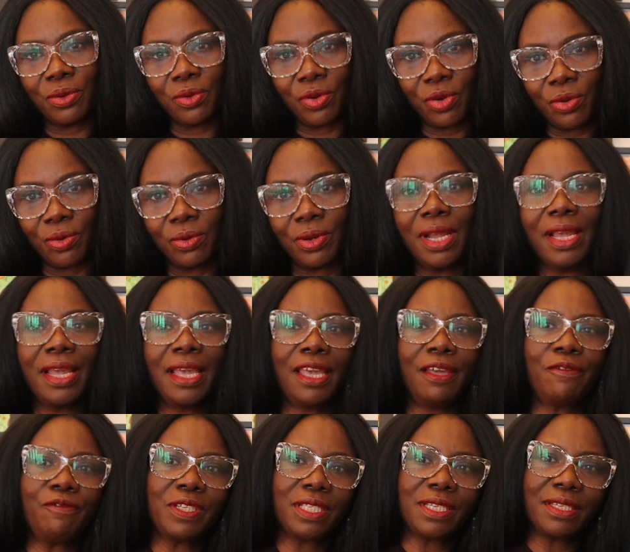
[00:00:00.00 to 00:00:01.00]
or no.
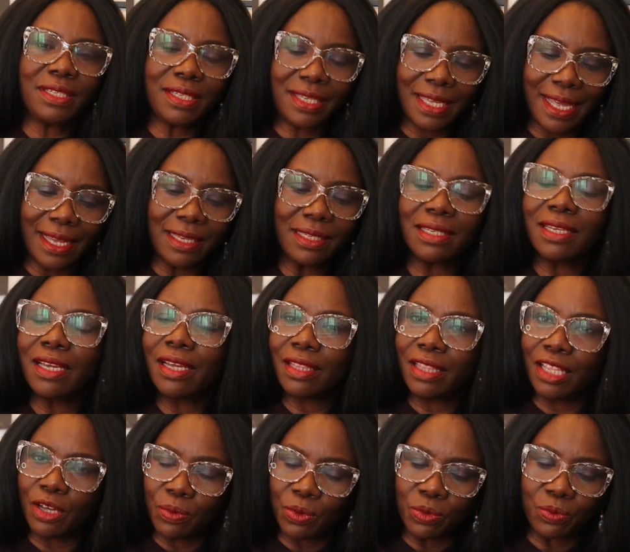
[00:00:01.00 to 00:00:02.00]
If it is yes,
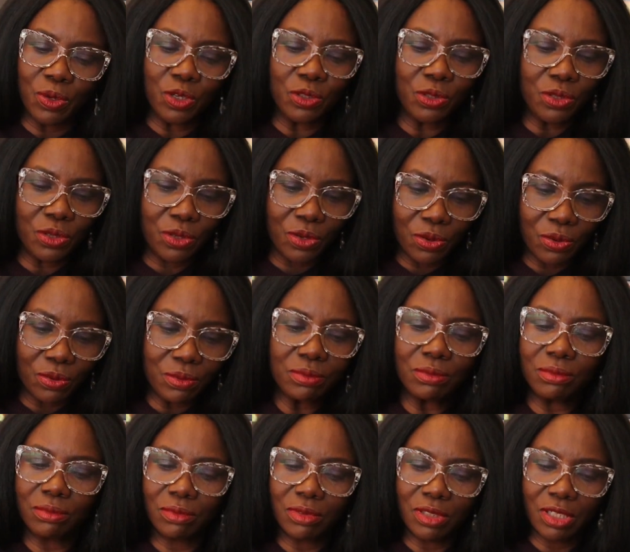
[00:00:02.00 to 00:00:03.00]
they would want to know
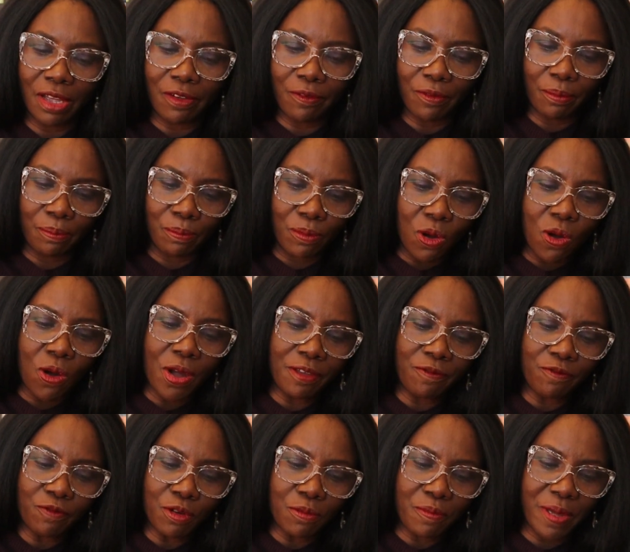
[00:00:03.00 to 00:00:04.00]
more
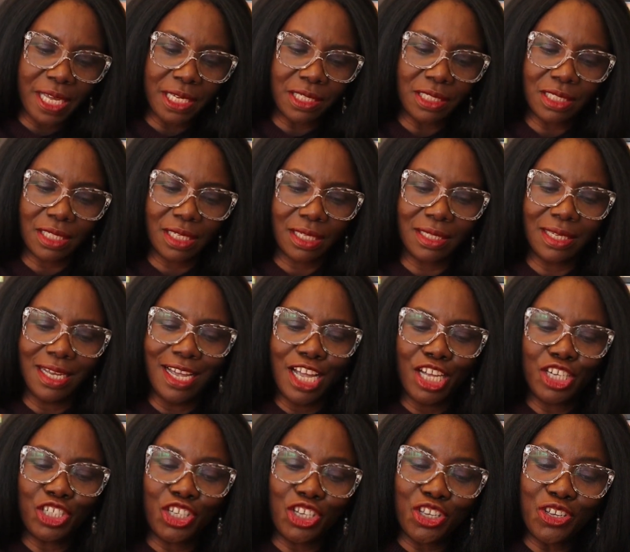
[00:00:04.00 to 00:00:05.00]
information.
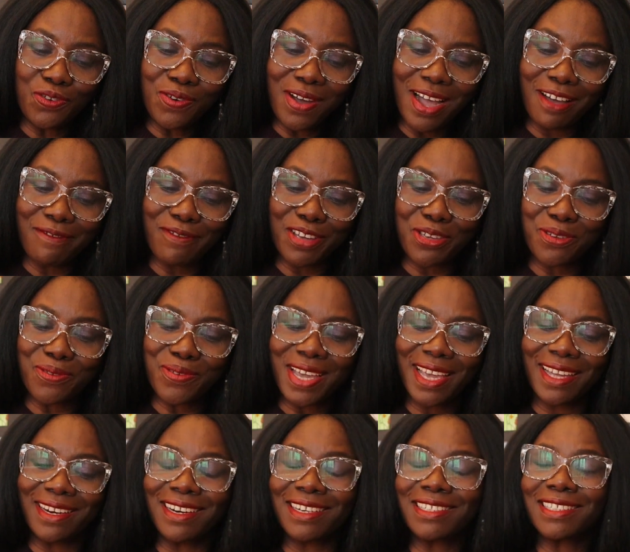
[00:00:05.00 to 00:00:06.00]
Do you have a
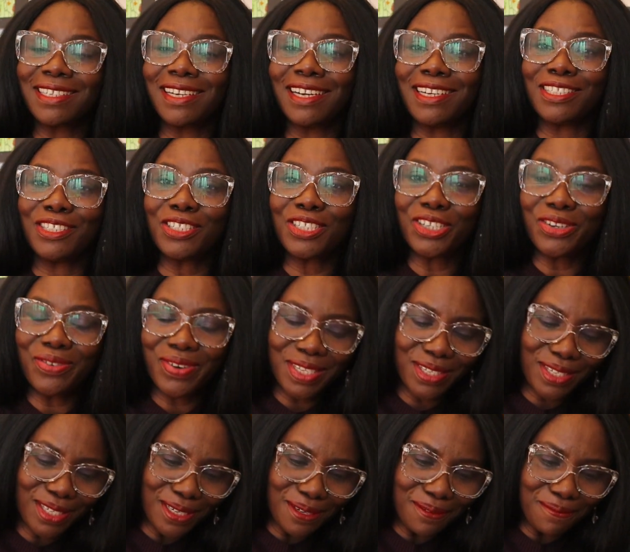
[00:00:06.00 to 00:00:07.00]
UK national
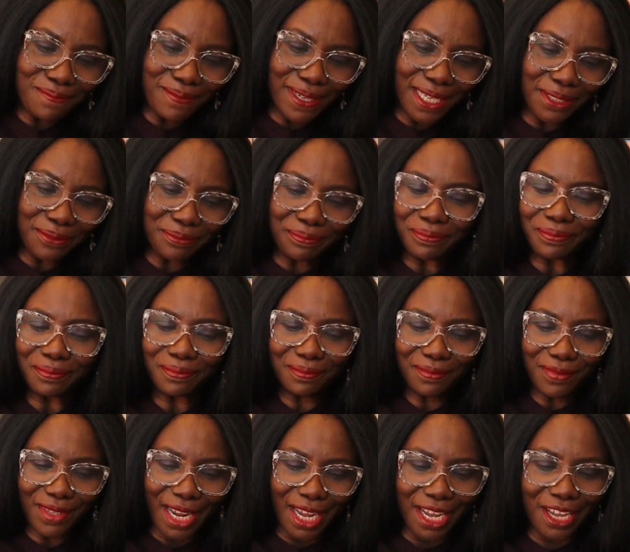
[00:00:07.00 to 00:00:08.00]
insurance number?
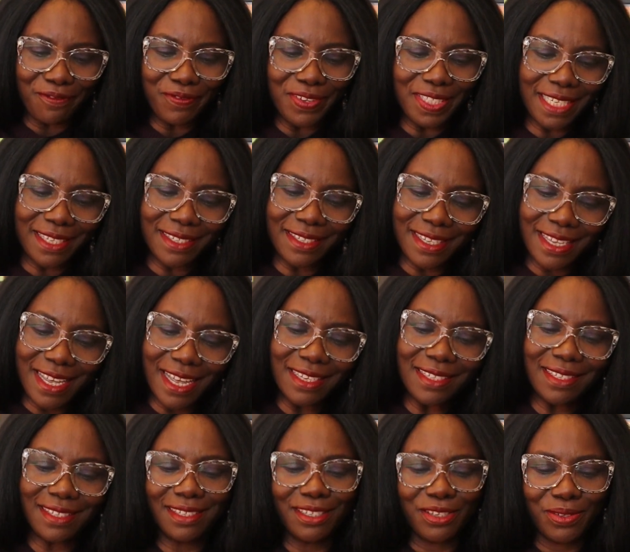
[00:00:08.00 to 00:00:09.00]
If it is
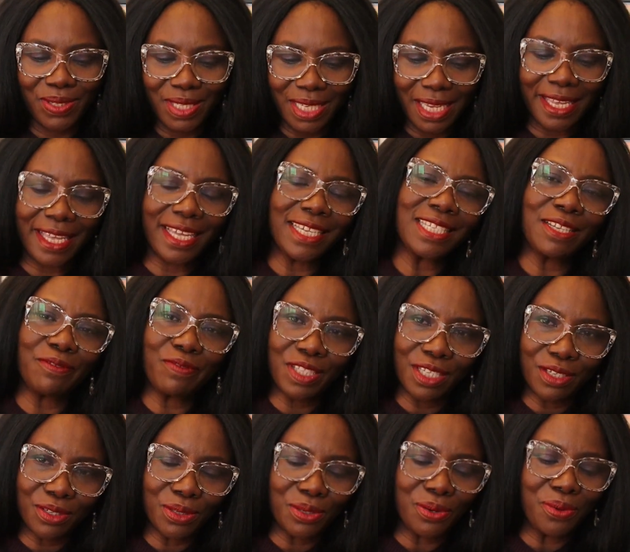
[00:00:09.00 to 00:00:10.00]
yes, you say yes. If
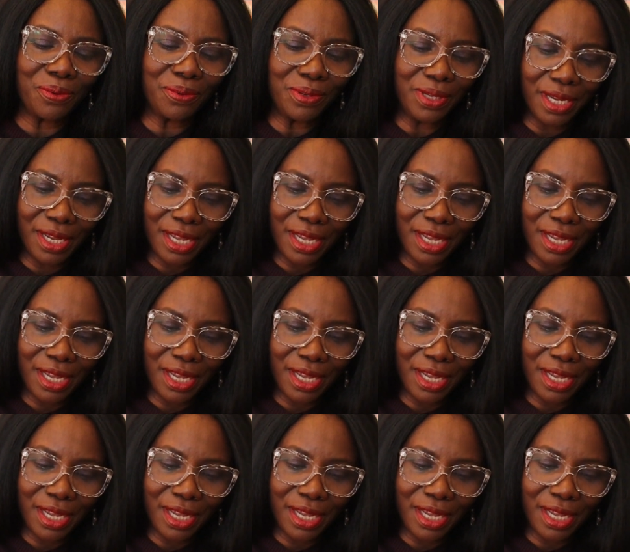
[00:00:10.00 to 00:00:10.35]
it is no,